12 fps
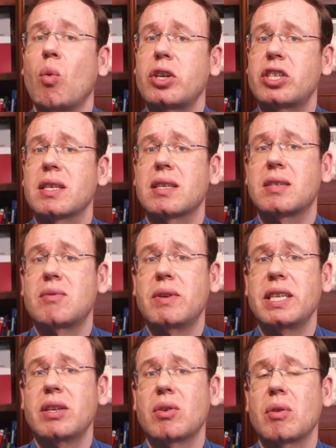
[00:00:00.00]
Watching this
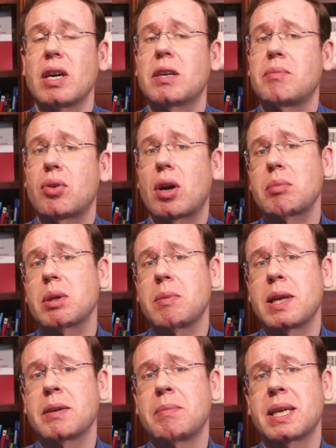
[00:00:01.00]
video, it
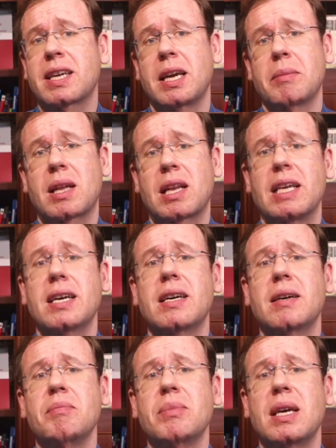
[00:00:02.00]
probably became clear